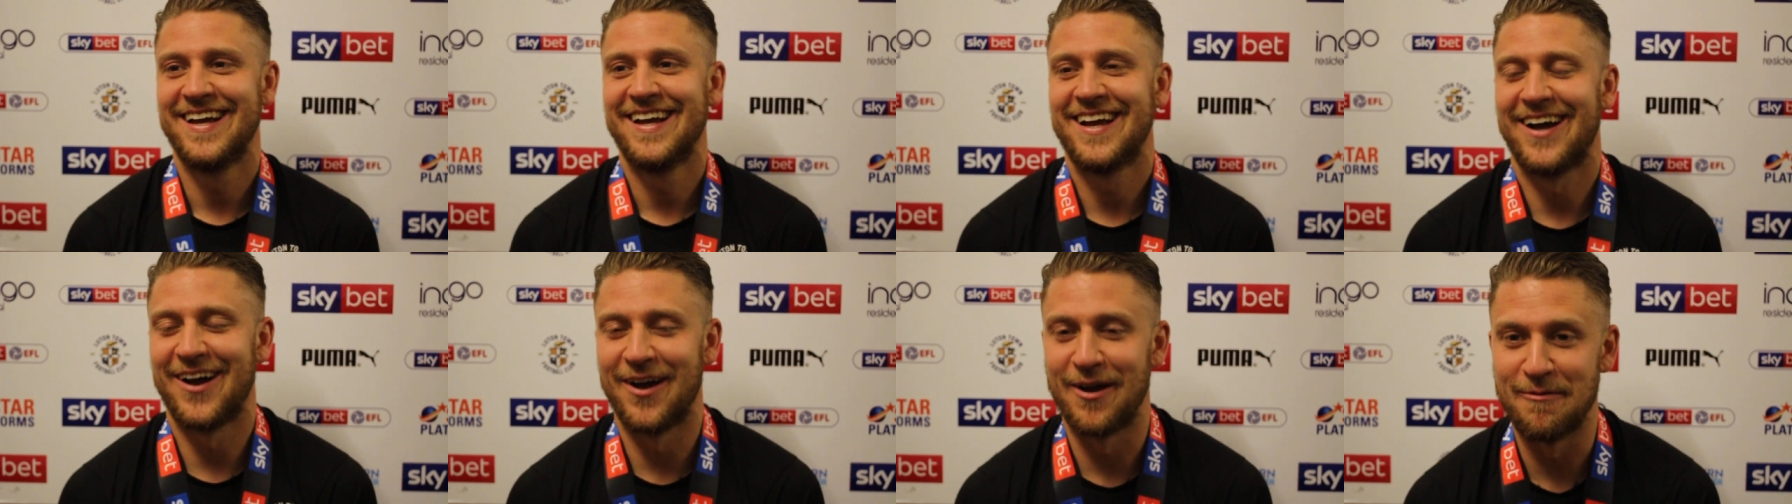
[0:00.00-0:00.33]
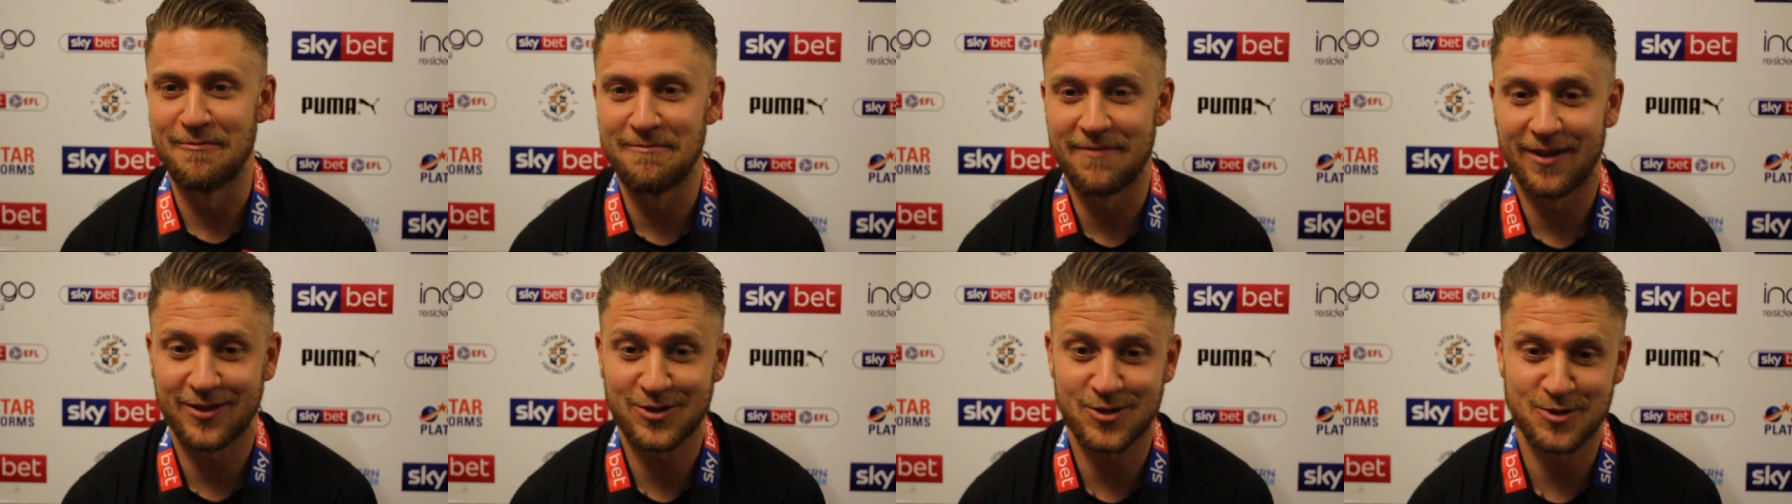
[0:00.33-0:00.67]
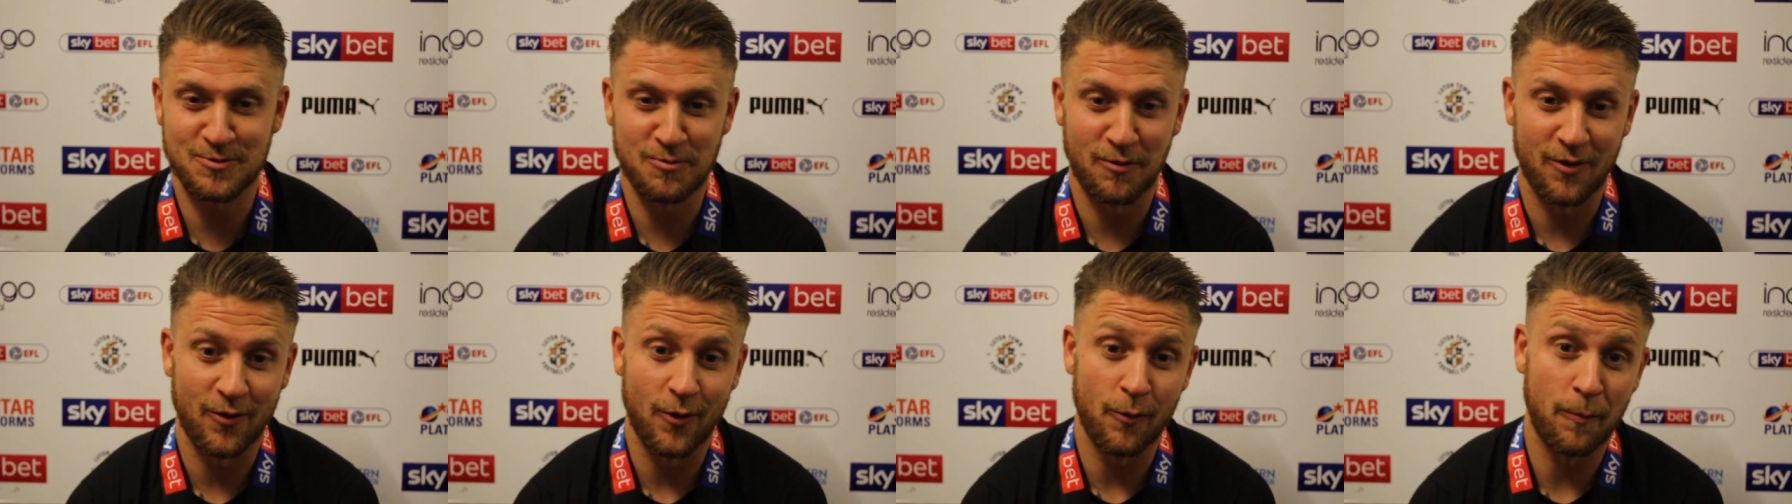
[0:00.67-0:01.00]
I, um, I
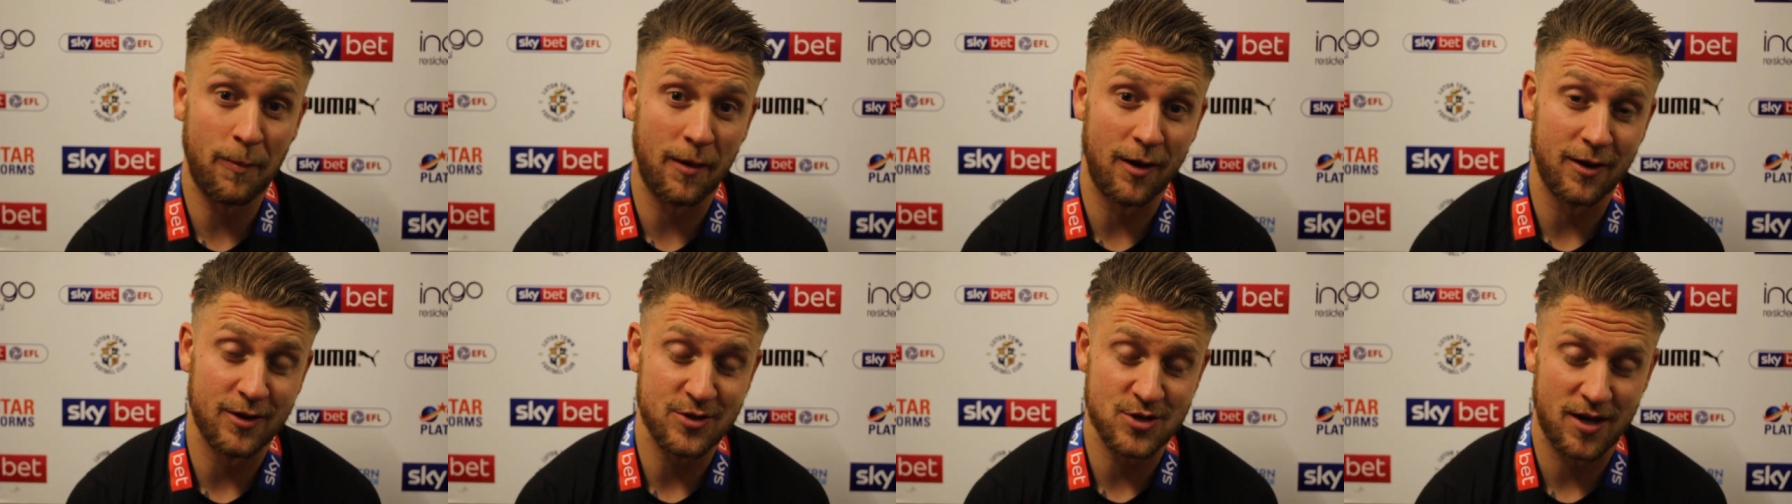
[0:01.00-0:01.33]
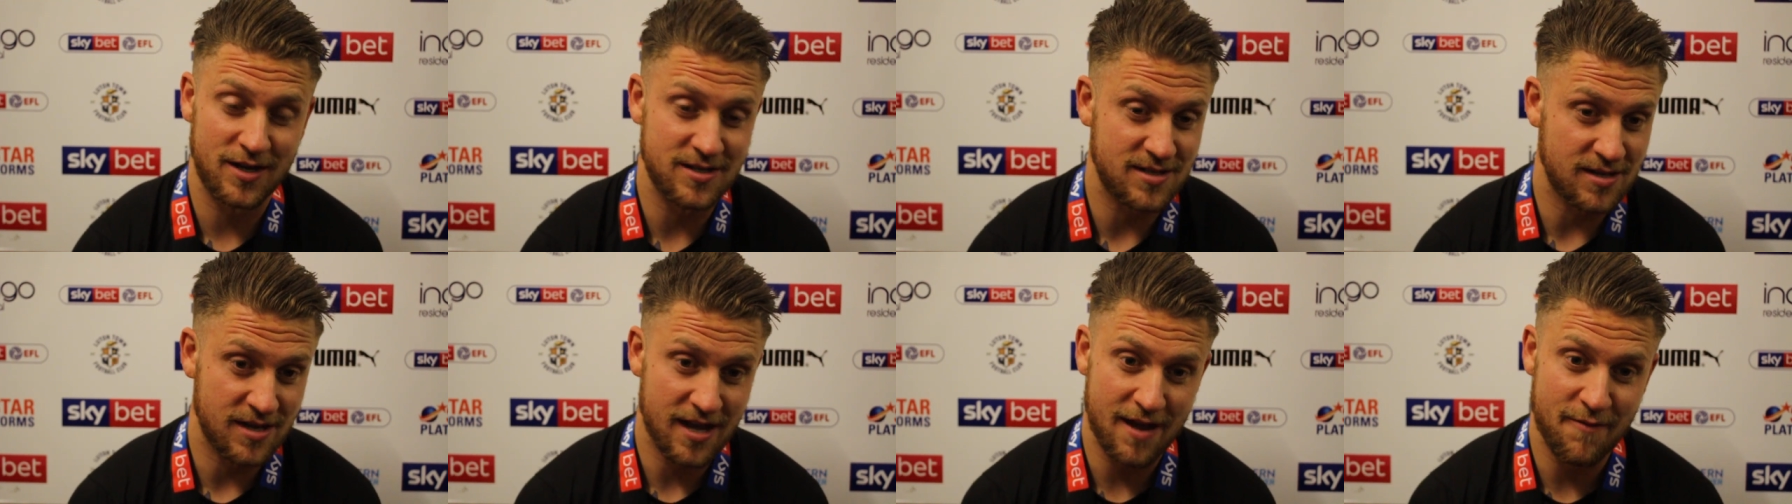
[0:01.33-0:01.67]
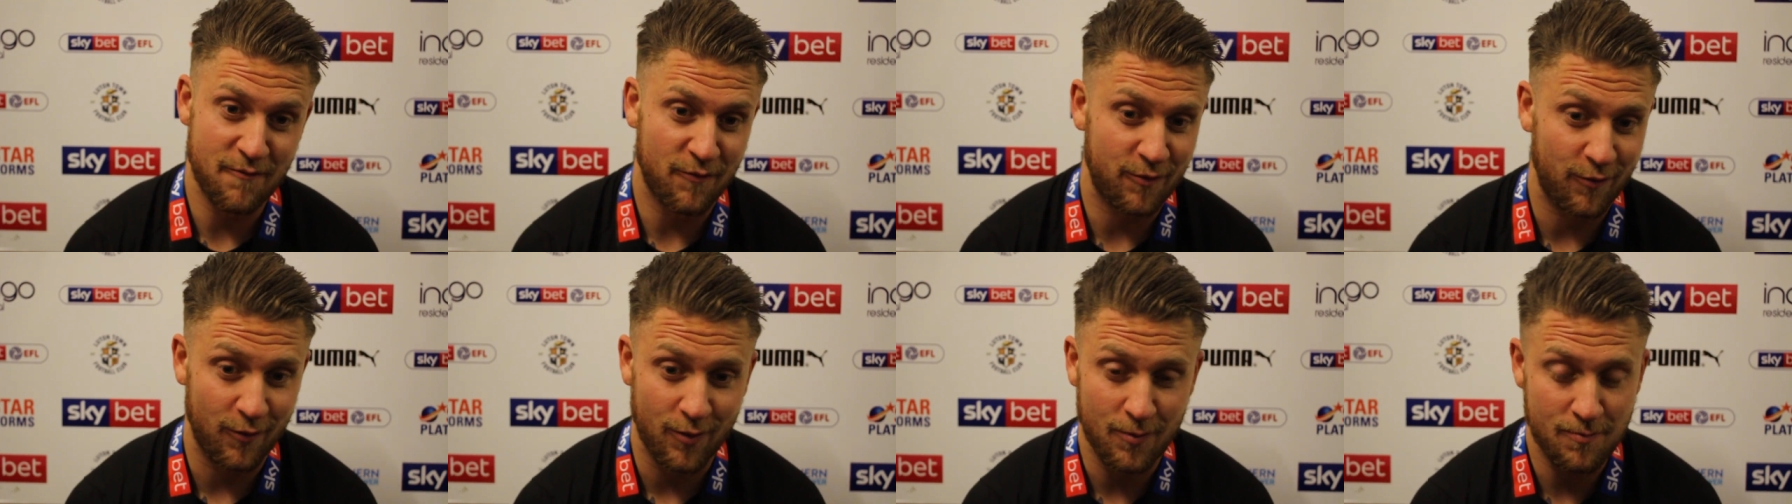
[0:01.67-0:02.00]
just want to apologise
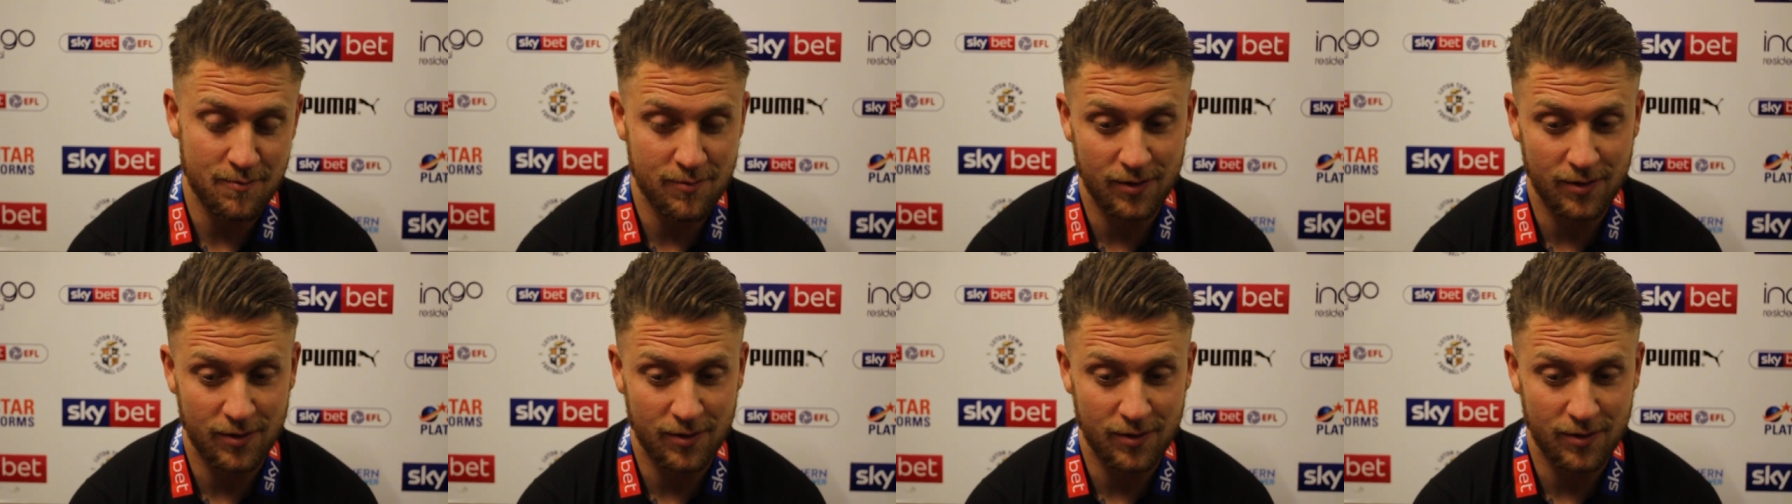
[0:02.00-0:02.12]
again for them